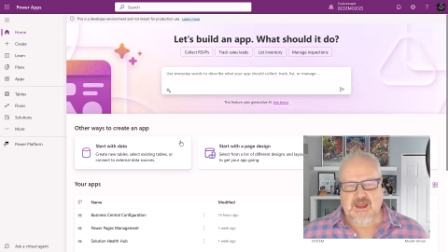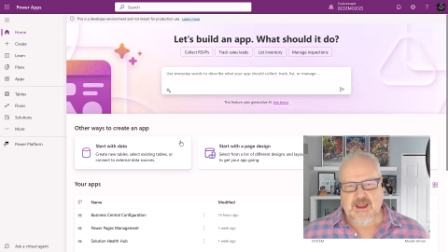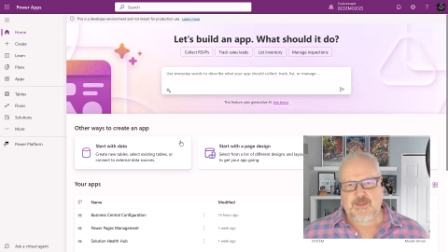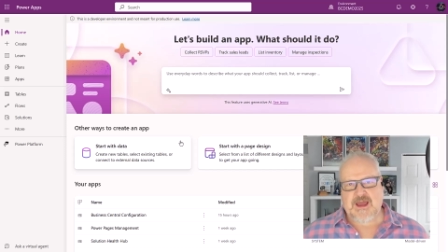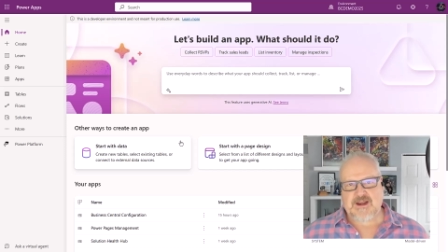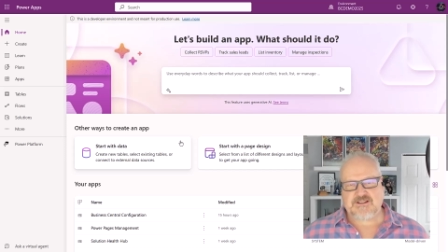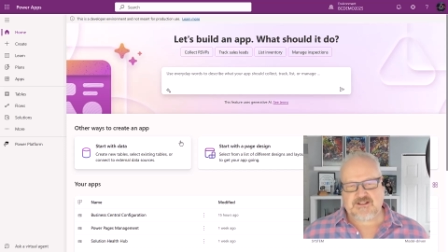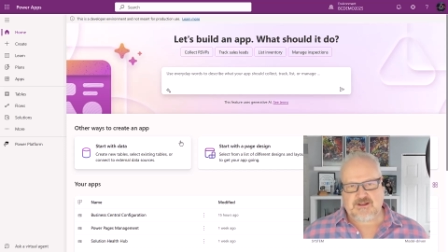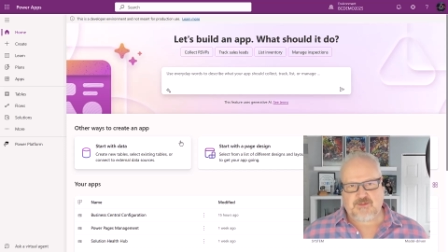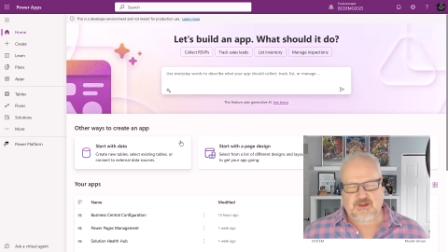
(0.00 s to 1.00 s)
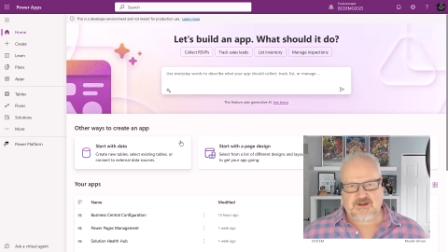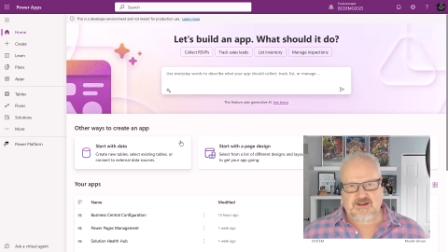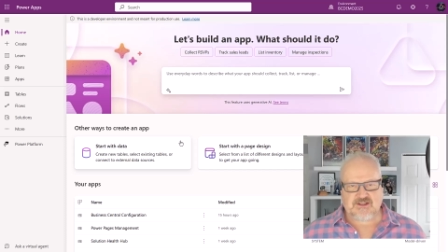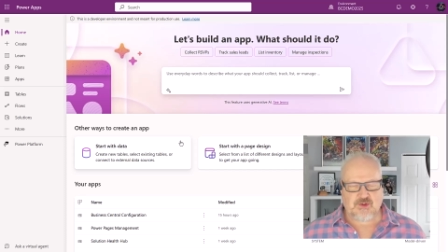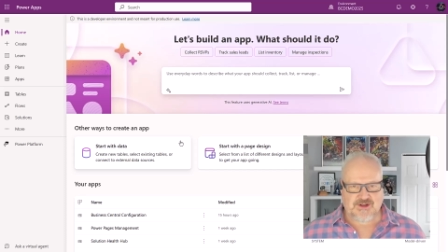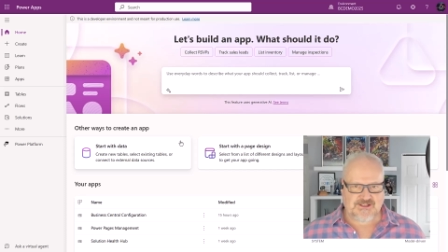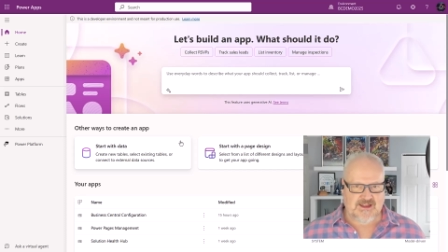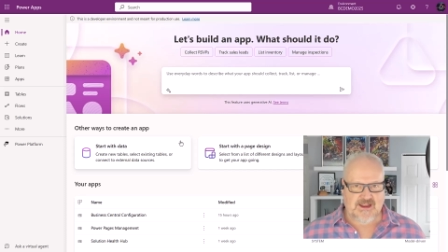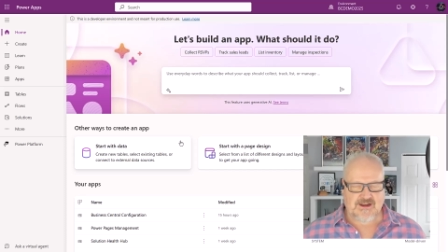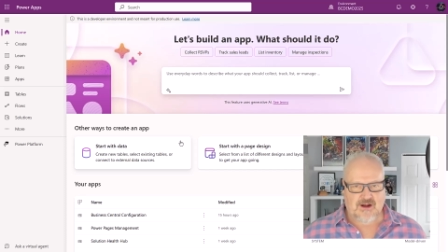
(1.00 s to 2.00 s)
and that is the ability to
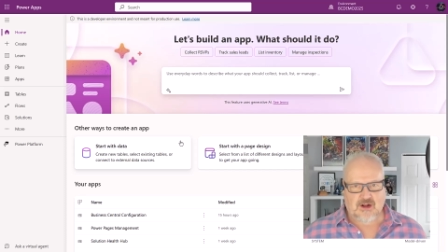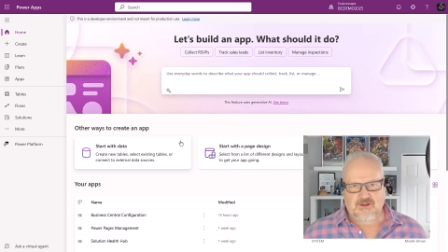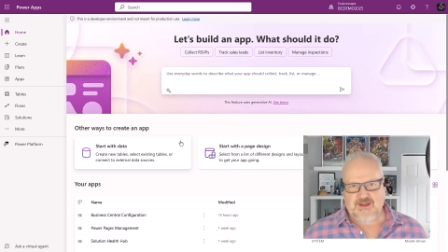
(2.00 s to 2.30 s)
extend all